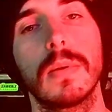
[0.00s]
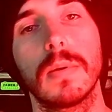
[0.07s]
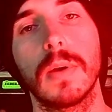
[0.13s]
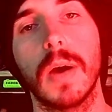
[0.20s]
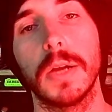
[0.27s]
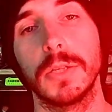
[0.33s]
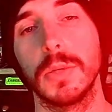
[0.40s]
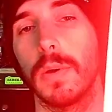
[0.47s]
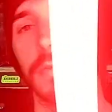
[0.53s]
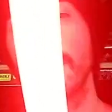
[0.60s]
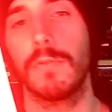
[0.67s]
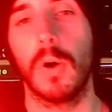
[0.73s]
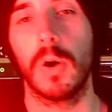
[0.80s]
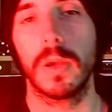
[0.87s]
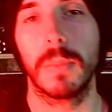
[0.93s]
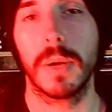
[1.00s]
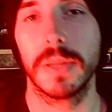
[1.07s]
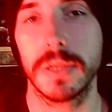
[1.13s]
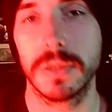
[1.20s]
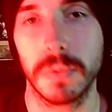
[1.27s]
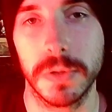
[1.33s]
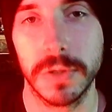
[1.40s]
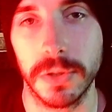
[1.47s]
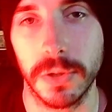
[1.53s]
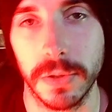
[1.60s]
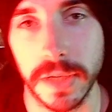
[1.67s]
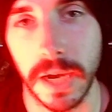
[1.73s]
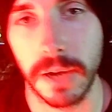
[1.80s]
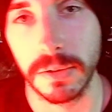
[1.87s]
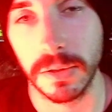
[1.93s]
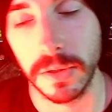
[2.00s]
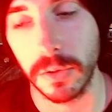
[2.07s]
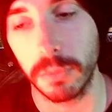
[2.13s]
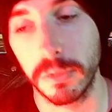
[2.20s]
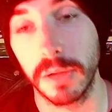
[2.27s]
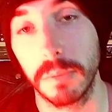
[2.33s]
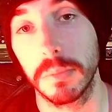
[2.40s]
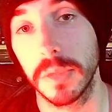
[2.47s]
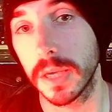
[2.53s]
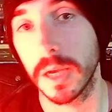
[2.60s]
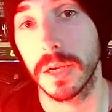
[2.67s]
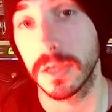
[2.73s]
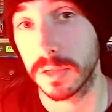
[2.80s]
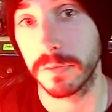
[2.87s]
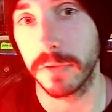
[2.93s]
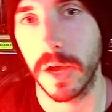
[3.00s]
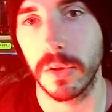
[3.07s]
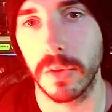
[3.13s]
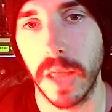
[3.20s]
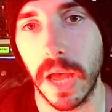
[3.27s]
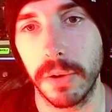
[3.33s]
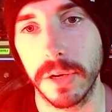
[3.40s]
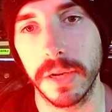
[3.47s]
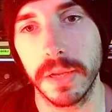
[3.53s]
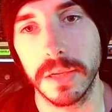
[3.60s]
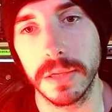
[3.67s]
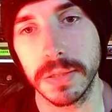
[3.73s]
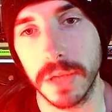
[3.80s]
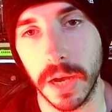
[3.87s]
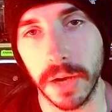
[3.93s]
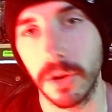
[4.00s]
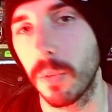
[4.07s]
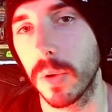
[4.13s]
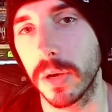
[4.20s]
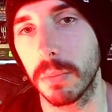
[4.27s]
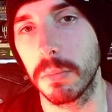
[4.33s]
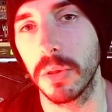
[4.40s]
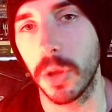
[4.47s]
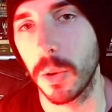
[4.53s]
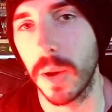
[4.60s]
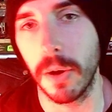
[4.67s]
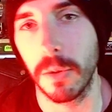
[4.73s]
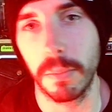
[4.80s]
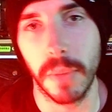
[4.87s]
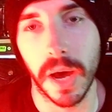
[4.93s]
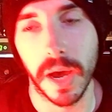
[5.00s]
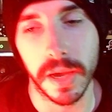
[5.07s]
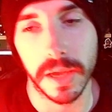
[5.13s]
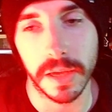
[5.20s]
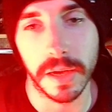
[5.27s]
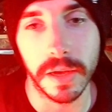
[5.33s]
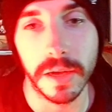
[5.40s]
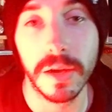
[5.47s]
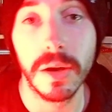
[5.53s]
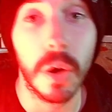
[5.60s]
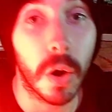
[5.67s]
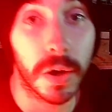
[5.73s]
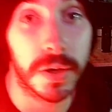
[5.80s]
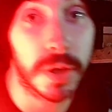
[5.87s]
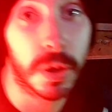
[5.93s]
I do have the volume on this one turned down a little bit because of how loud it is. I don't want to blow out my audio